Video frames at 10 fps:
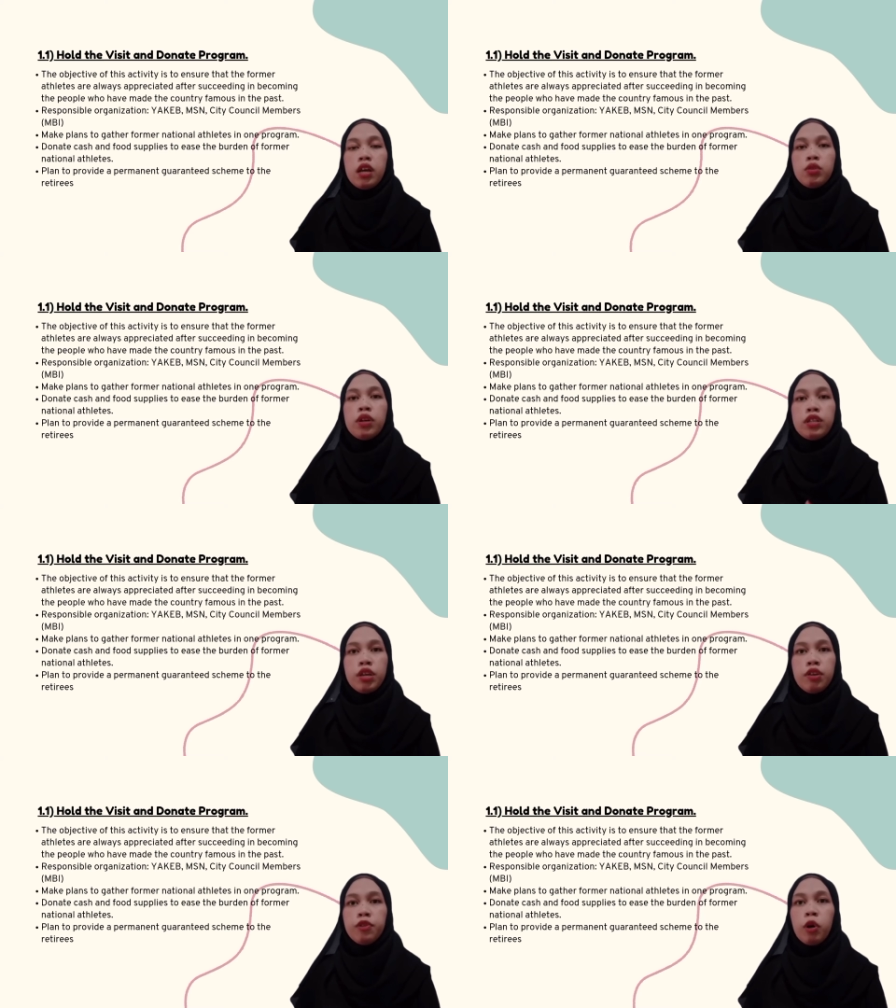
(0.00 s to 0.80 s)
To
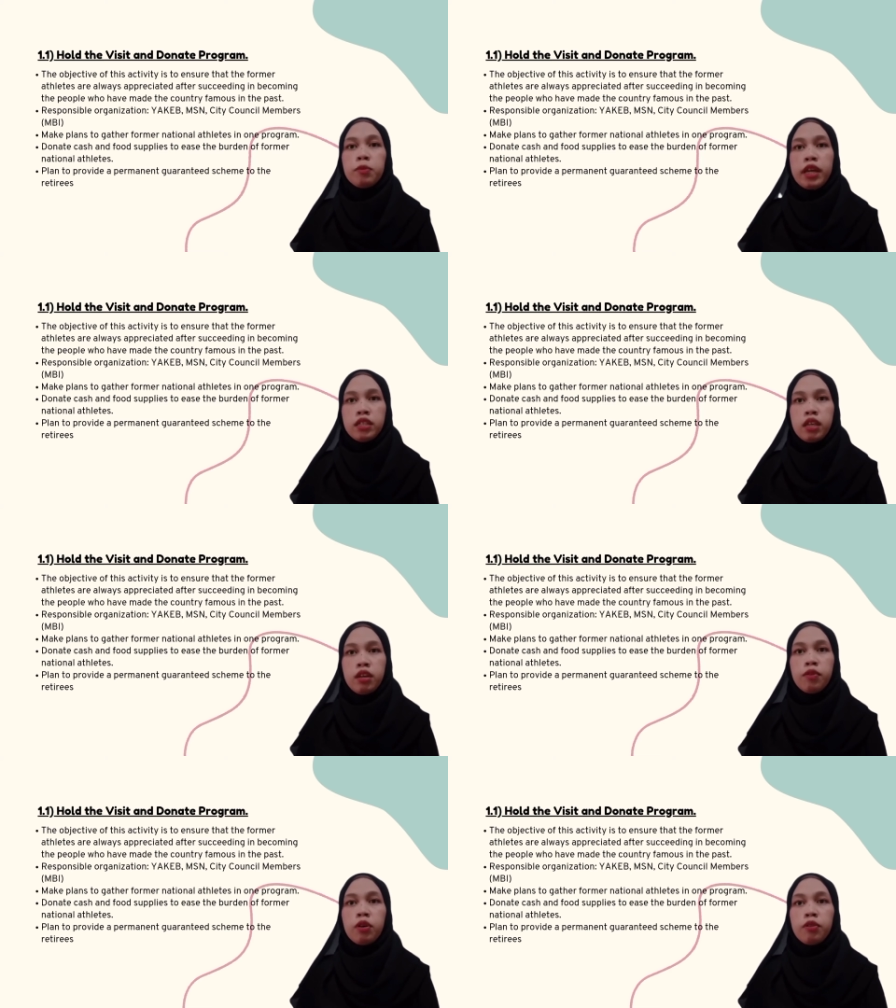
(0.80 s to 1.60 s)
achieve the
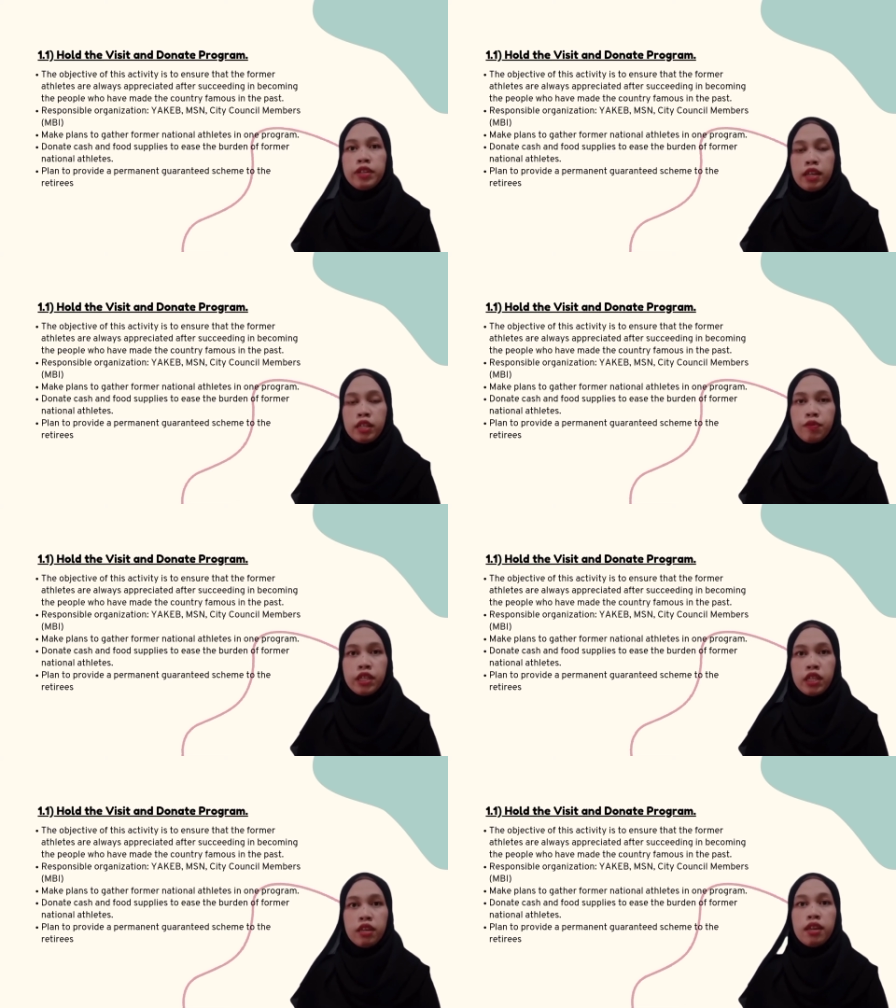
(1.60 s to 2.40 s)
objective of this
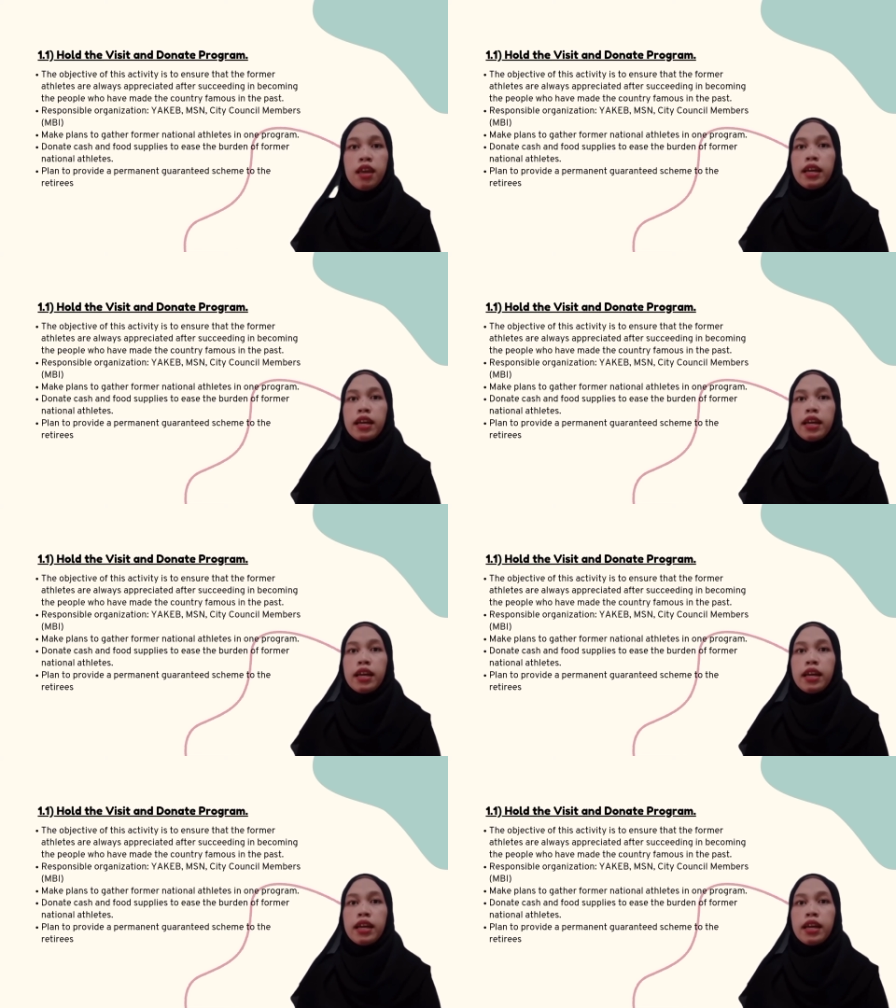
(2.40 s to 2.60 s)
activity,